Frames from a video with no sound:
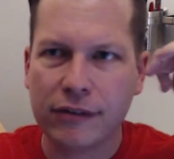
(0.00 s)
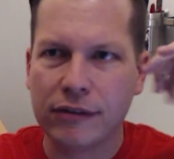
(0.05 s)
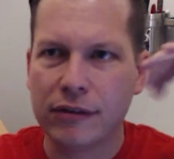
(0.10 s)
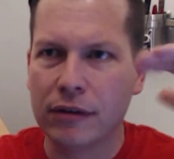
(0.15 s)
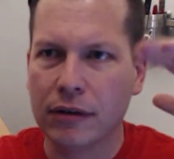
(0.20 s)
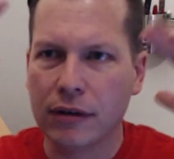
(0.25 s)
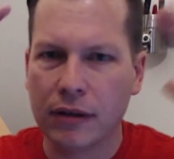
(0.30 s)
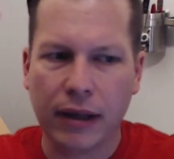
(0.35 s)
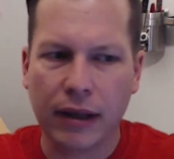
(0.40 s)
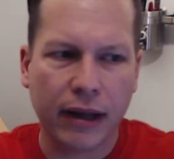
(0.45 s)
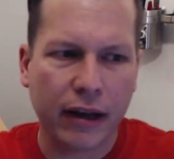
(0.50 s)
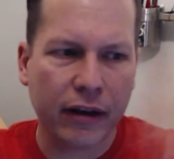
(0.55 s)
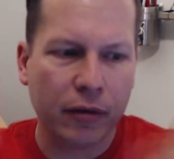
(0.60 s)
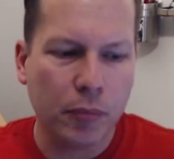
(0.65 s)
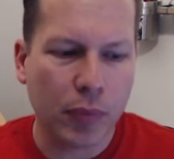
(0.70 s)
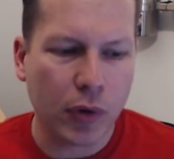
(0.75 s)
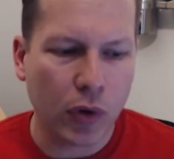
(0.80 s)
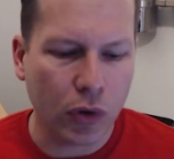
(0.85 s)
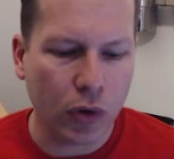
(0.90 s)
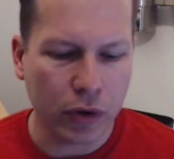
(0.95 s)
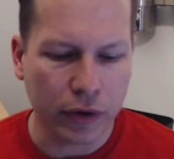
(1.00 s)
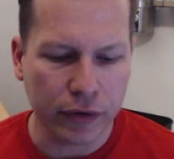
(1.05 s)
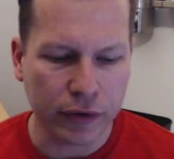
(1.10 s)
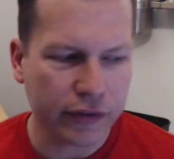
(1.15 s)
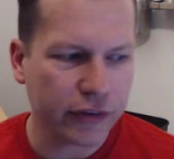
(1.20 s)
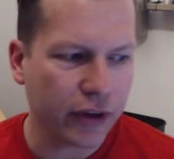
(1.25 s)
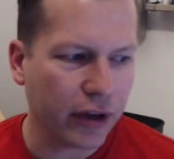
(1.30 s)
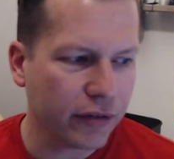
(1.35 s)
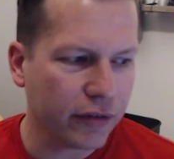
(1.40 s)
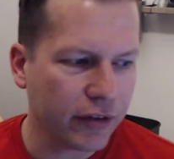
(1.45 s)
and they had a bowl and
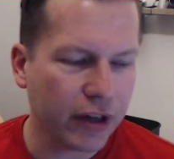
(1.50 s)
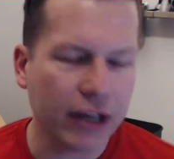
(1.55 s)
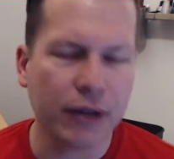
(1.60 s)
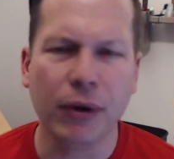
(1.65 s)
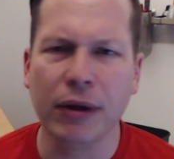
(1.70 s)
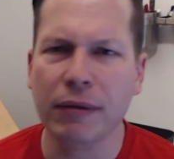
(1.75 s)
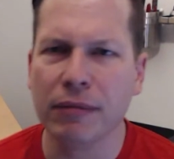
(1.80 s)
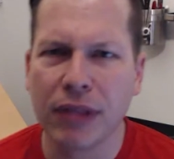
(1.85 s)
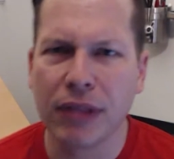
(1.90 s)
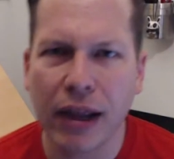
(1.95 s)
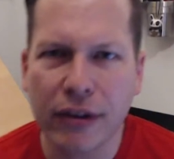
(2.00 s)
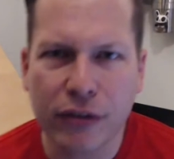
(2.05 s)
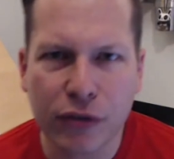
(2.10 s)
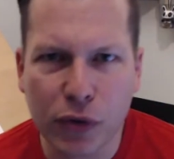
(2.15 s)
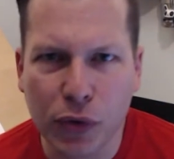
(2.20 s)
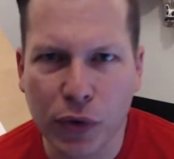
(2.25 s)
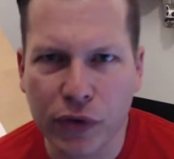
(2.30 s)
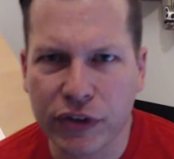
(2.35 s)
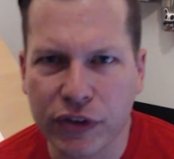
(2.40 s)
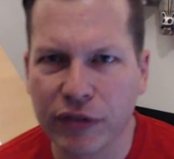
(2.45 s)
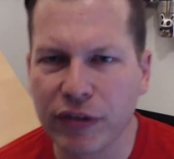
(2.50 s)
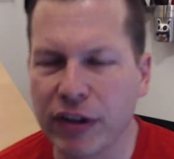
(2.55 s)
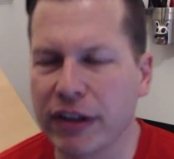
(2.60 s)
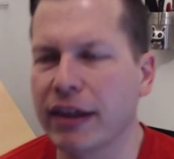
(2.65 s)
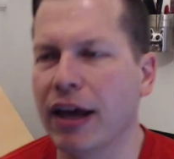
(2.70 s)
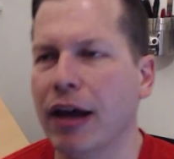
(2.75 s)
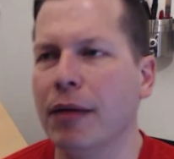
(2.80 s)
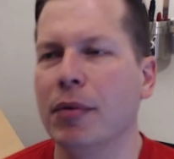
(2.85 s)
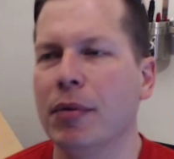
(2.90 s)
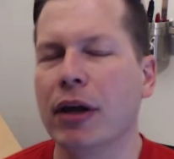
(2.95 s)
stuff. Anyway, lots of cool stuff like
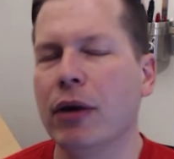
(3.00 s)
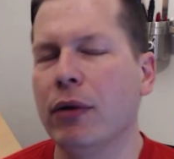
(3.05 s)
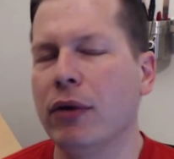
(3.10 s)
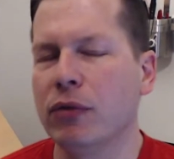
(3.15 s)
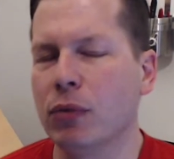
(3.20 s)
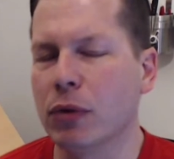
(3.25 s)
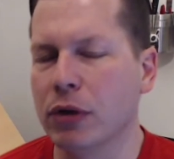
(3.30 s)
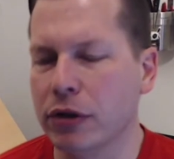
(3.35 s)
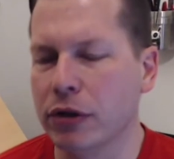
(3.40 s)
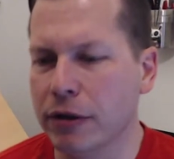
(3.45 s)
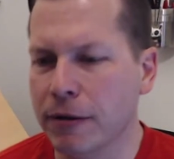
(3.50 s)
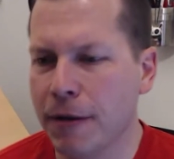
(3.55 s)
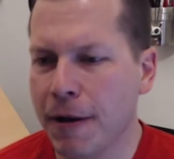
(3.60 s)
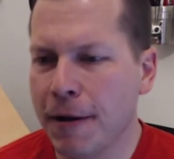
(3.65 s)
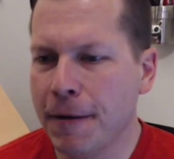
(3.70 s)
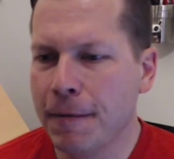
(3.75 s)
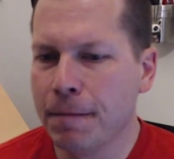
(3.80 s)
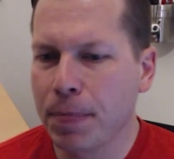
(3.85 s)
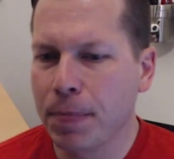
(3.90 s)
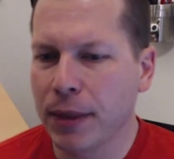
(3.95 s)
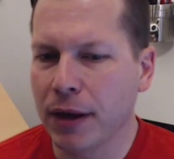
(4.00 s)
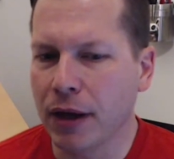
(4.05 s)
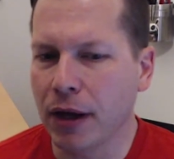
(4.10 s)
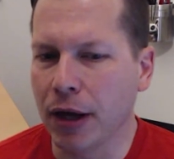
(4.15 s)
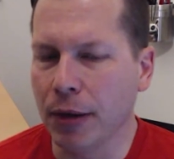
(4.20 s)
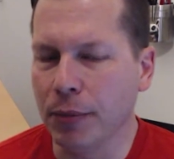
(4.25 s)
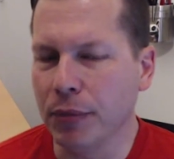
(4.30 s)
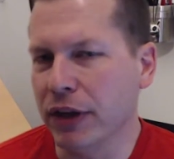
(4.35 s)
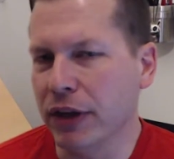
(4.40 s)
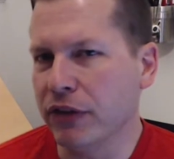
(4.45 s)
that. But I always wondered,
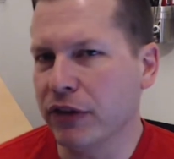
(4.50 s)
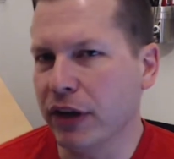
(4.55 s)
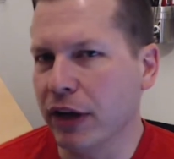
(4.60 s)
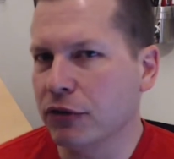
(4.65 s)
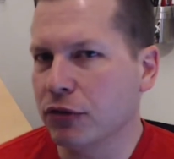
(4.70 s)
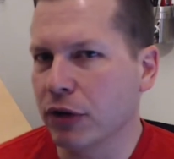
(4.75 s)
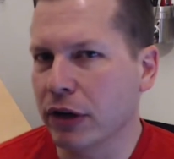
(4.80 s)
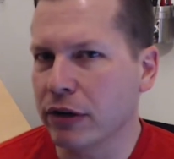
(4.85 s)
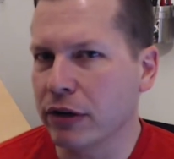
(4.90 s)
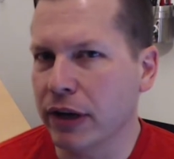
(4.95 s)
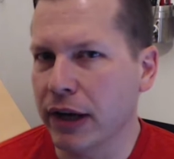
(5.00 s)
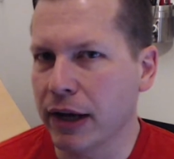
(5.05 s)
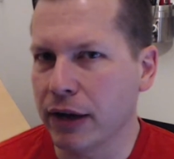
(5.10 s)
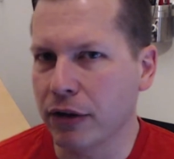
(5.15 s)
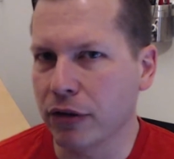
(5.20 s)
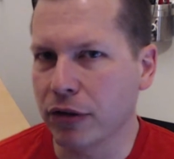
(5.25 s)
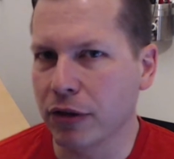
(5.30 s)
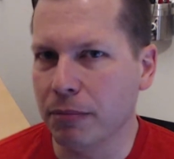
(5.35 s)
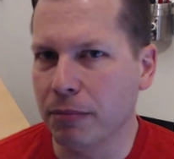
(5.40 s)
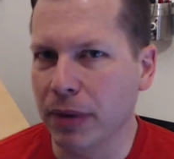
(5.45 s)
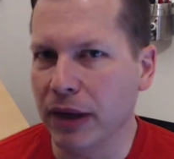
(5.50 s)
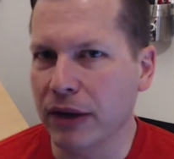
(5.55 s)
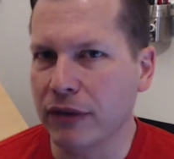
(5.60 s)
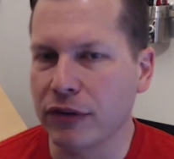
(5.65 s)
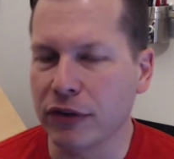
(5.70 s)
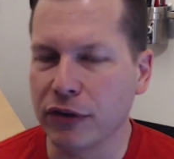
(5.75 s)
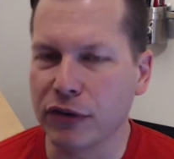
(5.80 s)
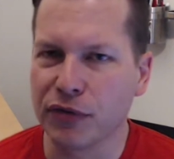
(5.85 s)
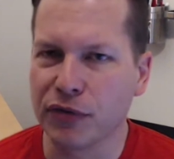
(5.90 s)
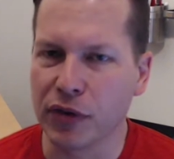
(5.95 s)
is H. Rider Haggard the
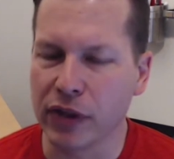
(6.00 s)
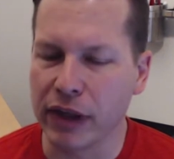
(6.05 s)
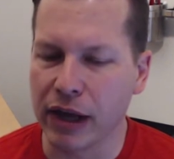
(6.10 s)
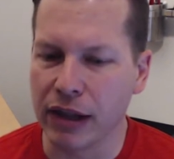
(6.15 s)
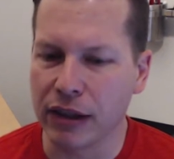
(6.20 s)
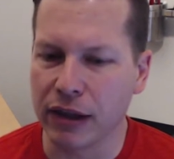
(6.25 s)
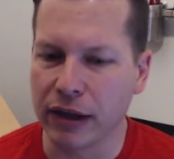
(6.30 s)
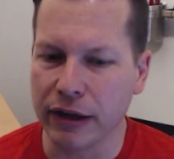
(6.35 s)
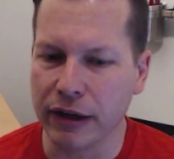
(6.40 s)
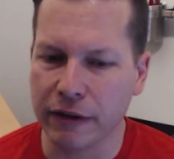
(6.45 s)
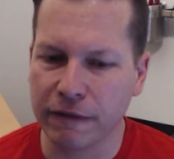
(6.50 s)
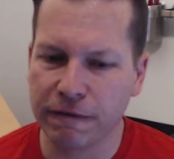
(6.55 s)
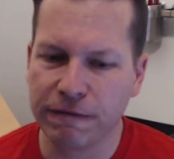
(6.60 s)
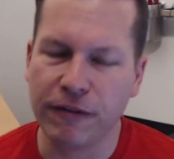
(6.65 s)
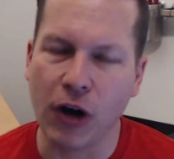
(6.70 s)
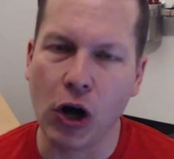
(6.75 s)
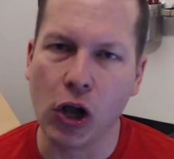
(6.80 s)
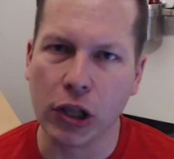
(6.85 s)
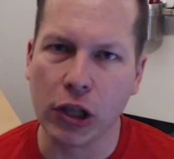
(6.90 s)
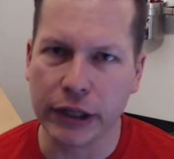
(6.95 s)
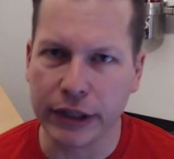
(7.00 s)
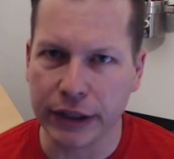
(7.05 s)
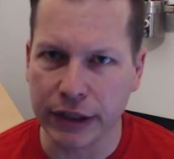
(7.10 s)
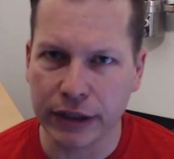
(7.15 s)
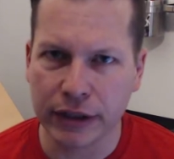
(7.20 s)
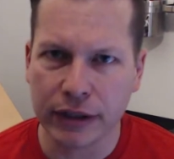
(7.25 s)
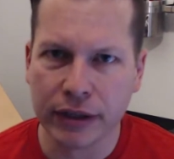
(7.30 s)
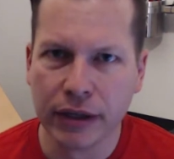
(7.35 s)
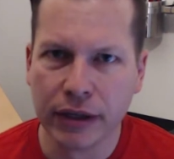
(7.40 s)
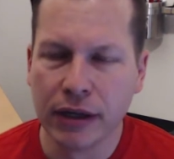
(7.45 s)
basis for that like
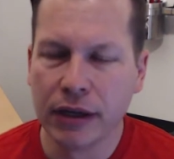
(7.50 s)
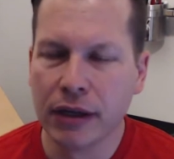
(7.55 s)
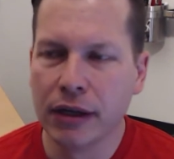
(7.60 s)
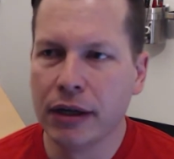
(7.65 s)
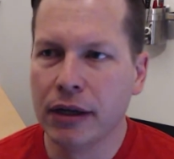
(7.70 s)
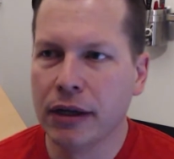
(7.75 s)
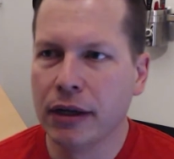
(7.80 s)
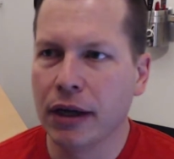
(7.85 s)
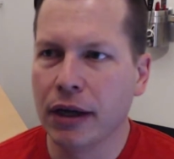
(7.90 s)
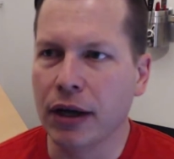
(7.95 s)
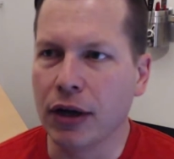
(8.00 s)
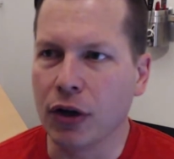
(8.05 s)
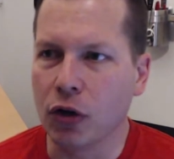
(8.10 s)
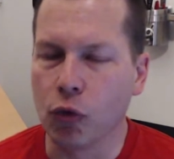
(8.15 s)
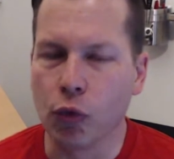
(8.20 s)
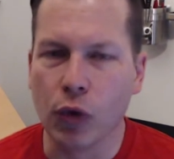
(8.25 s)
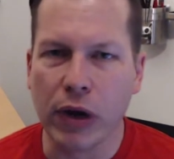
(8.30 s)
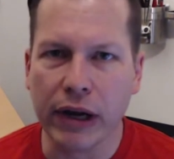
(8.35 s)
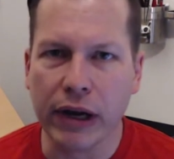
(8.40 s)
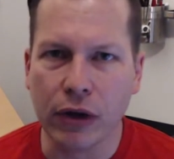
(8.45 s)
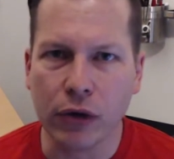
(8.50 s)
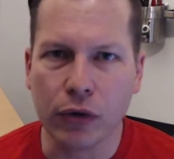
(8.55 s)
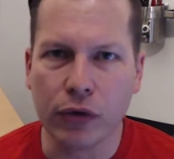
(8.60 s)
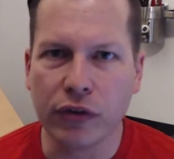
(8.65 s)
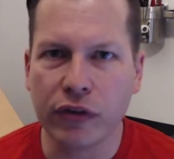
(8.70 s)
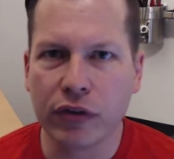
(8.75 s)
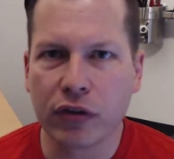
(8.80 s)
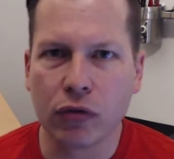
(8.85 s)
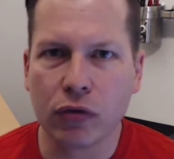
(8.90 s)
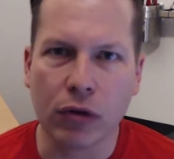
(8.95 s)
falling
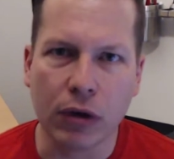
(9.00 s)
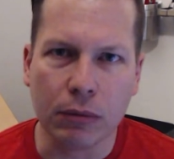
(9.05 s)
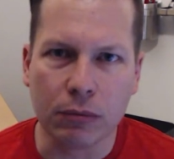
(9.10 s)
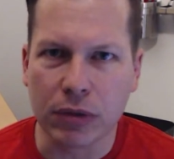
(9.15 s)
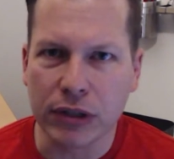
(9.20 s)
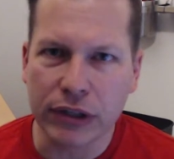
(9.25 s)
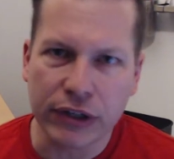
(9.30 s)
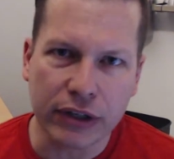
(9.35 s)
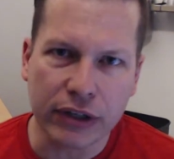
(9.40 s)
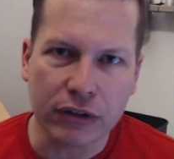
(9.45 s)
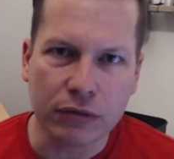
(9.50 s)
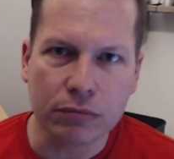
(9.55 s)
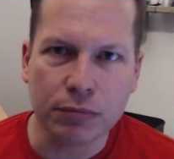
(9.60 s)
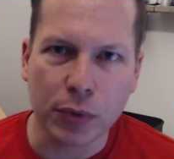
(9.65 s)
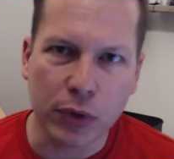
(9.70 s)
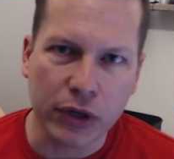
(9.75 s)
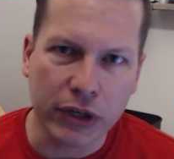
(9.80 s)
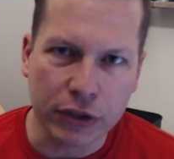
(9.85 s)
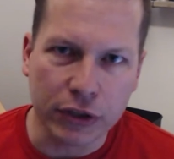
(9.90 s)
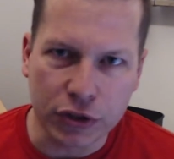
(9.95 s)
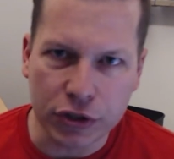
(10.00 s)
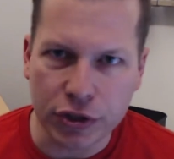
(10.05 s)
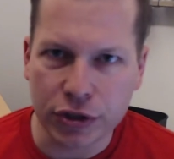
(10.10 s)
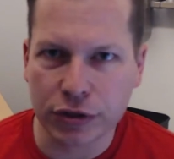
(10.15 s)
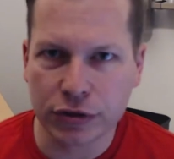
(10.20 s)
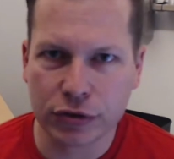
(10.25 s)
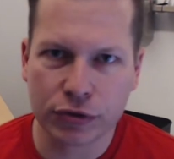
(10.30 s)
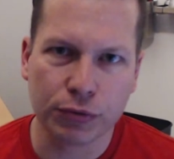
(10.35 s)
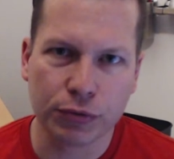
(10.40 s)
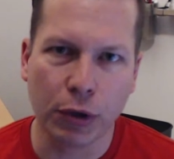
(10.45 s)
ground, crumbling
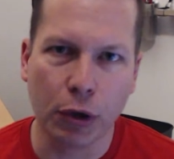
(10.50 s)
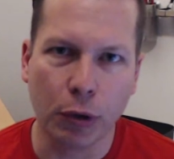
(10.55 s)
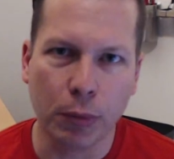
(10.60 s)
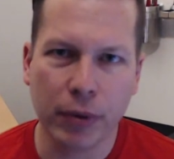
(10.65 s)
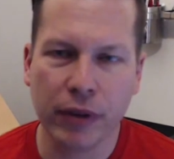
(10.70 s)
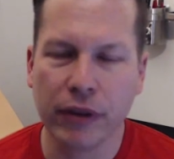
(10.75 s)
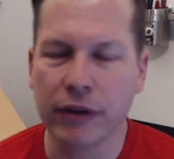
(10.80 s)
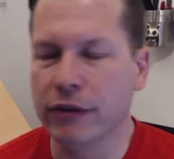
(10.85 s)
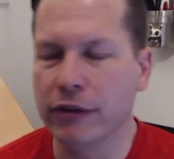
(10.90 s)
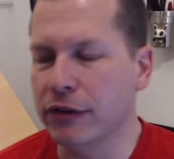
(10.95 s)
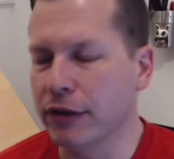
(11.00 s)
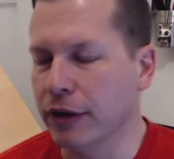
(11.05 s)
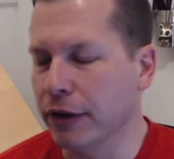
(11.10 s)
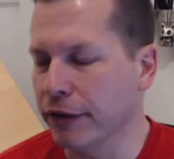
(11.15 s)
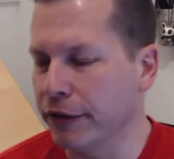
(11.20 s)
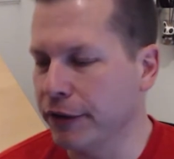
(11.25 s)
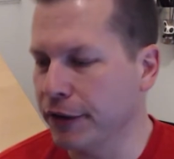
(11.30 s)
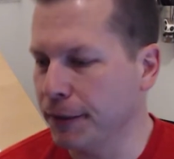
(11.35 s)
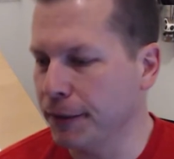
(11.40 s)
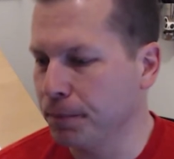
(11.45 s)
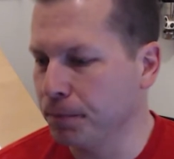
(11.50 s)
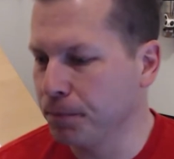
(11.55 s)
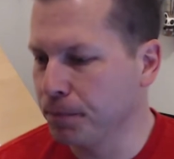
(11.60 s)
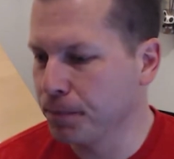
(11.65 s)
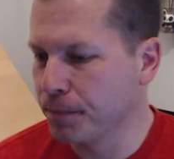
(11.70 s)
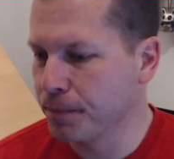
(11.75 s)
bridge trope that you see all the time?